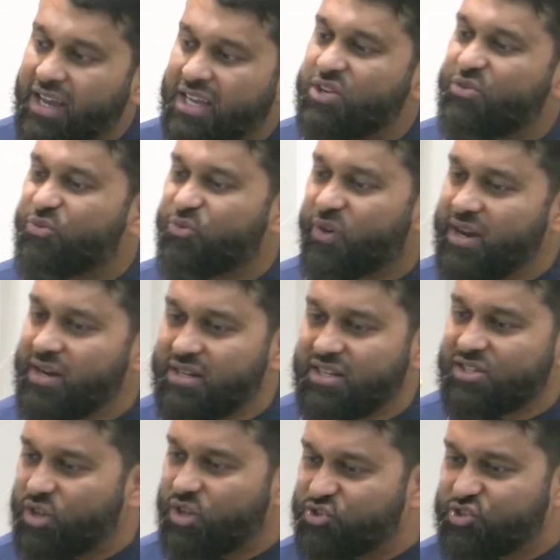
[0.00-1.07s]
the friend
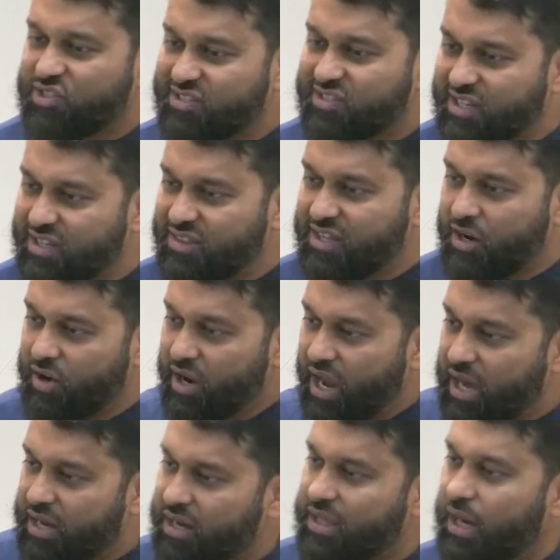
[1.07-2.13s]
does not just sit there
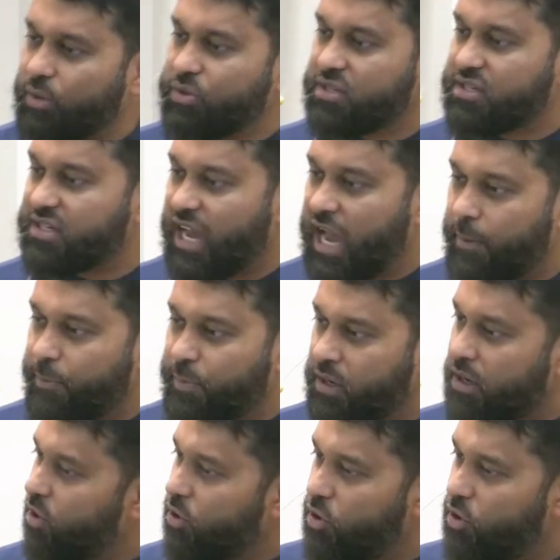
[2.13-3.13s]
and allow this to happen.